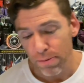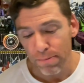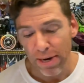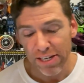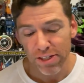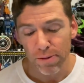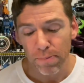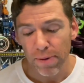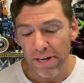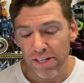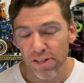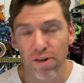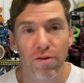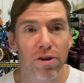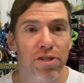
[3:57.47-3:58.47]
Masterpiece
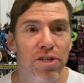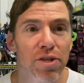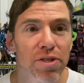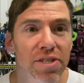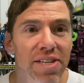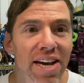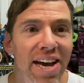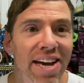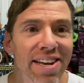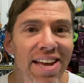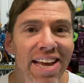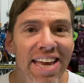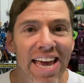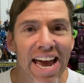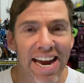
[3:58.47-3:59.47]
Crosscut. And
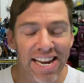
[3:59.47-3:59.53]
again,